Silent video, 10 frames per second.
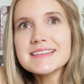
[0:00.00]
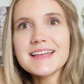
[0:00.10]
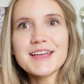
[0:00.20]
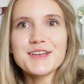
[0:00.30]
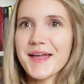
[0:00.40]

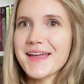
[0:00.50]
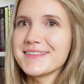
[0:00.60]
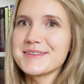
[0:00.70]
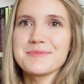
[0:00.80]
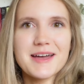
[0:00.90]
like
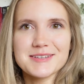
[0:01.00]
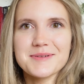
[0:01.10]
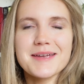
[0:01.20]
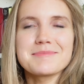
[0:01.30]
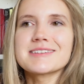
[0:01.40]
in the best
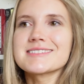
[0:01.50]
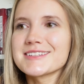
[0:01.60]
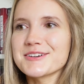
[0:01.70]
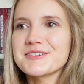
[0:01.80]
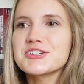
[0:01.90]
way because
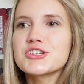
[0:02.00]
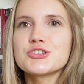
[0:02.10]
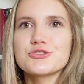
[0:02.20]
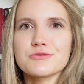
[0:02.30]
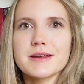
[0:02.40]
literally
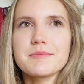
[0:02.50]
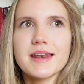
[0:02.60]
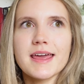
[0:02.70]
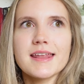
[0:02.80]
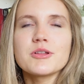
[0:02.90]
she's
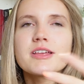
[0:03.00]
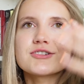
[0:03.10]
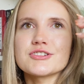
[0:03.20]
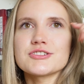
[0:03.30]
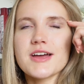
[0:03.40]
dreaming it. Well, like
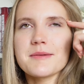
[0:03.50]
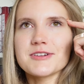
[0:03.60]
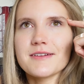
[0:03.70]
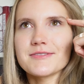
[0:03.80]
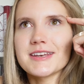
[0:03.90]
she's time
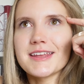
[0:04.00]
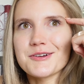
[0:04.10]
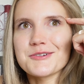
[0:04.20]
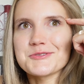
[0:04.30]
traveling in her